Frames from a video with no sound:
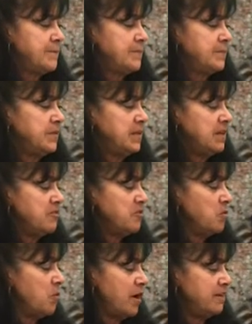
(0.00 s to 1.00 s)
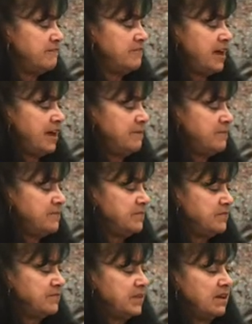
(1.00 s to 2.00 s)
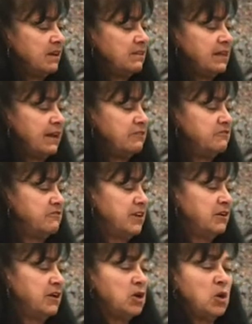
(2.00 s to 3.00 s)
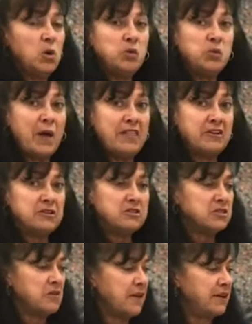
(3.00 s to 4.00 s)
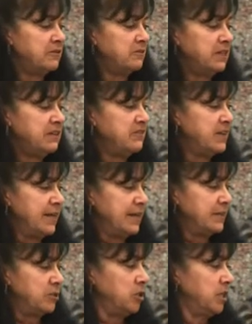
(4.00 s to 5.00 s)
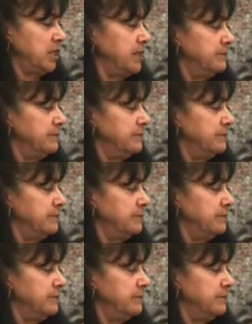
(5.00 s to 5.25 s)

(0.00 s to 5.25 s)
Neither one of them like very cold weather, so they don't live in Antarctica.